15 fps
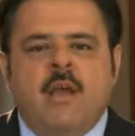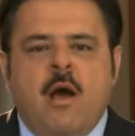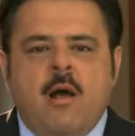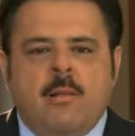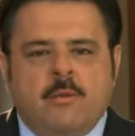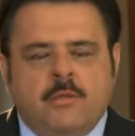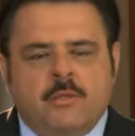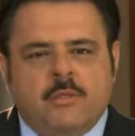
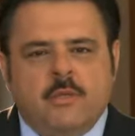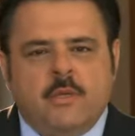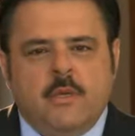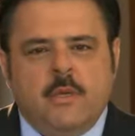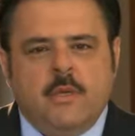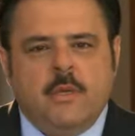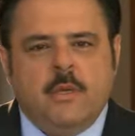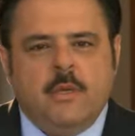
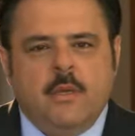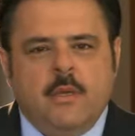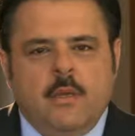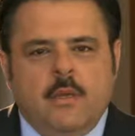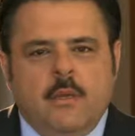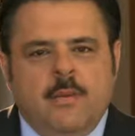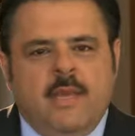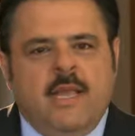
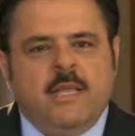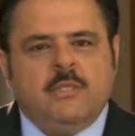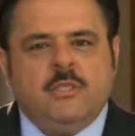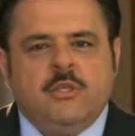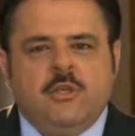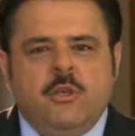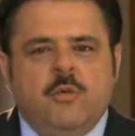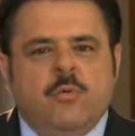The
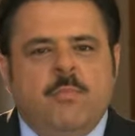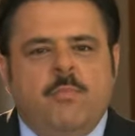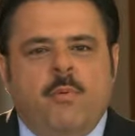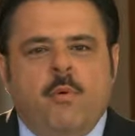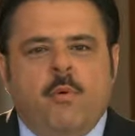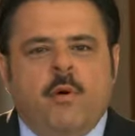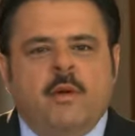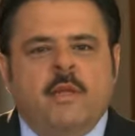Institute
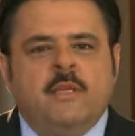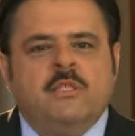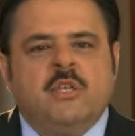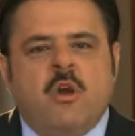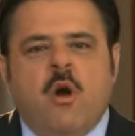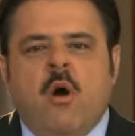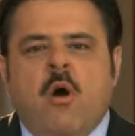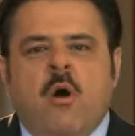report is
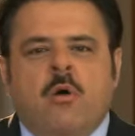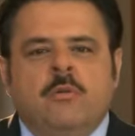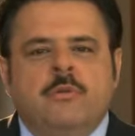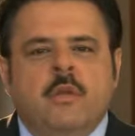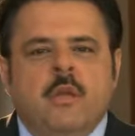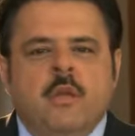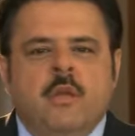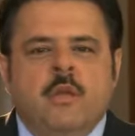called